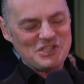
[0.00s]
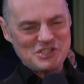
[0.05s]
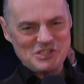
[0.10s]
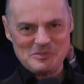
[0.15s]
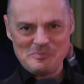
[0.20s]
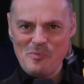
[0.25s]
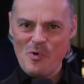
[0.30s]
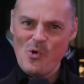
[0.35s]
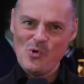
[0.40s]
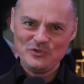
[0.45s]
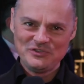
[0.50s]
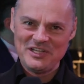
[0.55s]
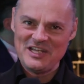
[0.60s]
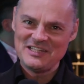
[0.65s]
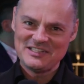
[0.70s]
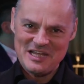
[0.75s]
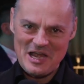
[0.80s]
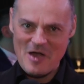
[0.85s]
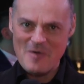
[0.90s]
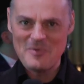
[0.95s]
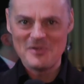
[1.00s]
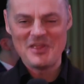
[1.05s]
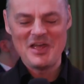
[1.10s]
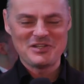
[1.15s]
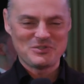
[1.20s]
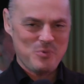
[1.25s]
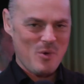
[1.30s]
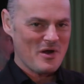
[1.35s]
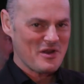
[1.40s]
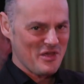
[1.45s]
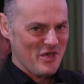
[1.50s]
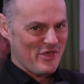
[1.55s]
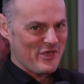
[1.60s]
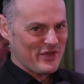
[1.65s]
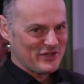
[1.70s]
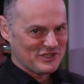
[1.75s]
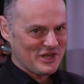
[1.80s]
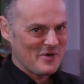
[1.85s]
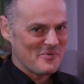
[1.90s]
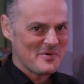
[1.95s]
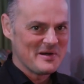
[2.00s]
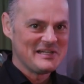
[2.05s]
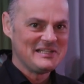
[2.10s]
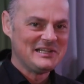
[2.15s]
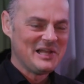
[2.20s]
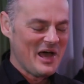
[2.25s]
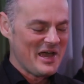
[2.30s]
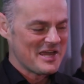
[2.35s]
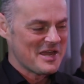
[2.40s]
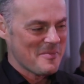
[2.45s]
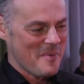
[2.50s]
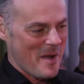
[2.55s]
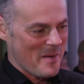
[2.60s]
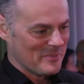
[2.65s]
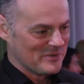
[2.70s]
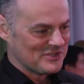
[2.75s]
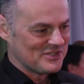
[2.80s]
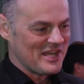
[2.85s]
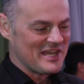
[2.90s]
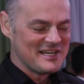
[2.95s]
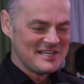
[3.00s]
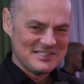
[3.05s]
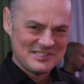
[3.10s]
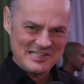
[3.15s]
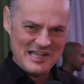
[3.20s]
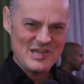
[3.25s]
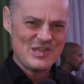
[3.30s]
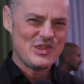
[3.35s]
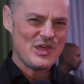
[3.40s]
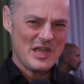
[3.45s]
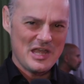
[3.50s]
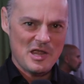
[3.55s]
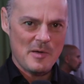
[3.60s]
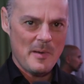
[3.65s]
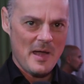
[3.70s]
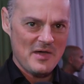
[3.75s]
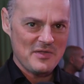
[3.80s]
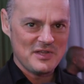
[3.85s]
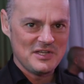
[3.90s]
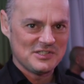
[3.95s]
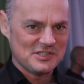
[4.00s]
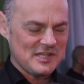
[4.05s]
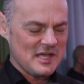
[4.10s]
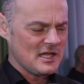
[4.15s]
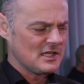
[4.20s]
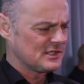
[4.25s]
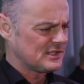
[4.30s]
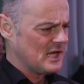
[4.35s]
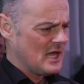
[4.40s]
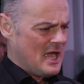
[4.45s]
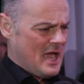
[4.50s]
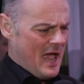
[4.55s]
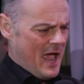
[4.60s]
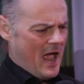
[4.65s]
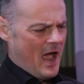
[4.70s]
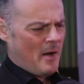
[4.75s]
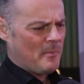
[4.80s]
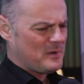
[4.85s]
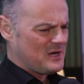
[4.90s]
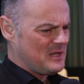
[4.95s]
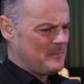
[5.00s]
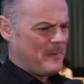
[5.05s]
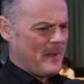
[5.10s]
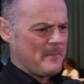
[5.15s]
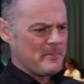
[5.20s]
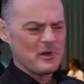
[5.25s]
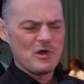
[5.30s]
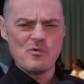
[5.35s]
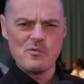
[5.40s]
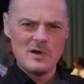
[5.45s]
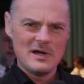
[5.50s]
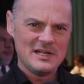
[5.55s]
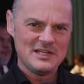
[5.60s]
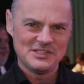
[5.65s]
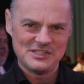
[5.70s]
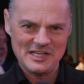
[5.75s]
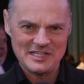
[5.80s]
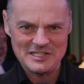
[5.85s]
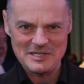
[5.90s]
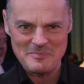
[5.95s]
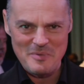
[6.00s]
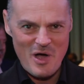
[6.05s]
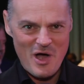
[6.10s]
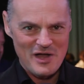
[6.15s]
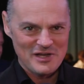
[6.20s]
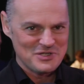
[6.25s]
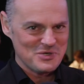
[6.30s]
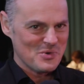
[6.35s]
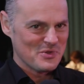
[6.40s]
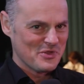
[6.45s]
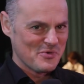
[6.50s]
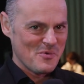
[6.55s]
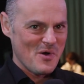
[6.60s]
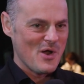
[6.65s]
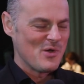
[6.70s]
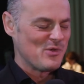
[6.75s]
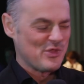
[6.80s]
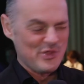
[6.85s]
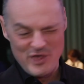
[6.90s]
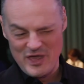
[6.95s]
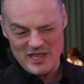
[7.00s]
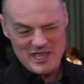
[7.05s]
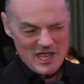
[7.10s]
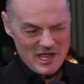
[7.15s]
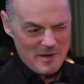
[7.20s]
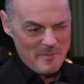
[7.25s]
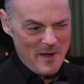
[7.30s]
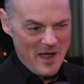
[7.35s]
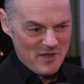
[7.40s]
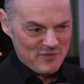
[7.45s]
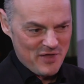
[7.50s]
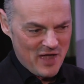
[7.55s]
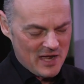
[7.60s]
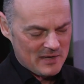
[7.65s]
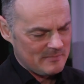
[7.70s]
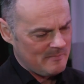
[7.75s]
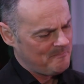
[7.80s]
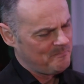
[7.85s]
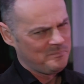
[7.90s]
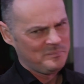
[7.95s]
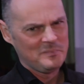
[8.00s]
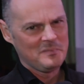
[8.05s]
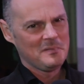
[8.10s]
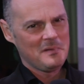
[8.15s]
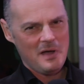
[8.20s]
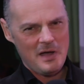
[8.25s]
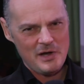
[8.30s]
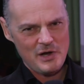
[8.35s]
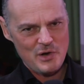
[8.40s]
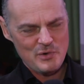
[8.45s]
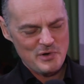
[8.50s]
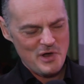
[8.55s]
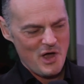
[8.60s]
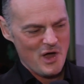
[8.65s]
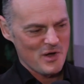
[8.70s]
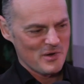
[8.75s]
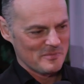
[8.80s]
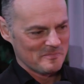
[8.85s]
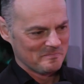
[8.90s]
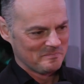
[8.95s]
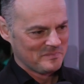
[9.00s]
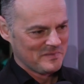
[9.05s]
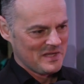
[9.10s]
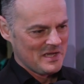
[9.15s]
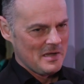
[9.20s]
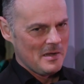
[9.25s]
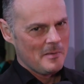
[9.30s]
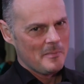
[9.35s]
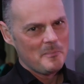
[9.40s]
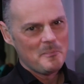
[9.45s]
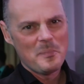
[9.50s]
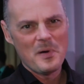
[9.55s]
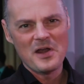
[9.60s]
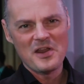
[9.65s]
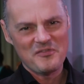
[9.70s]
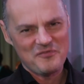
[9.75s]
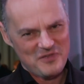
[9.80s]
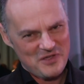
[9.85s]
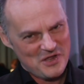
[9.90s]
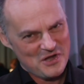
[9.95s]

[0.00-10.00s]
a small detail, but that's one of the things I really like about Mercedes. They think about these things. How many people are really sitting behind you on the road thinking about that? I don't know. But if